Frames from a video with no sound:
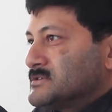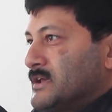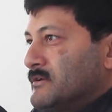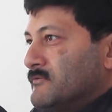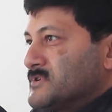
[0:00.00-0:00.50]

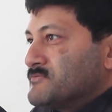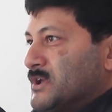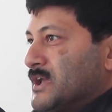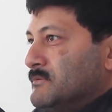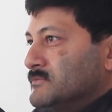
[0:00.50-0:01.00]
which
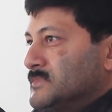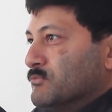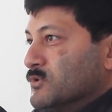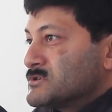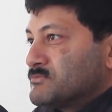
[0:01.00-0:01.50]
became the
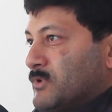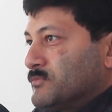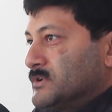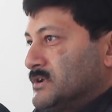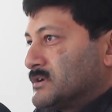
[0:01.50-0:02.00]
most
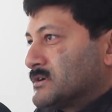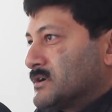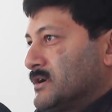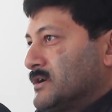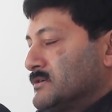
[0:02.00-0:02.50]

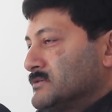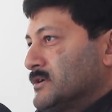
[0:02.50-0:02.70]
popular